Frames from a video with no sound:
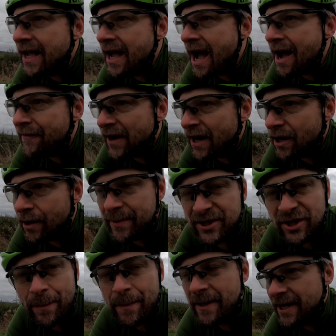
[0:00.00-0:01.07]
I think I'm going to be
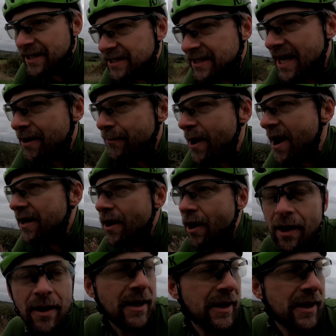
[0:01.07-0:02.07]
stopping there today. Why not?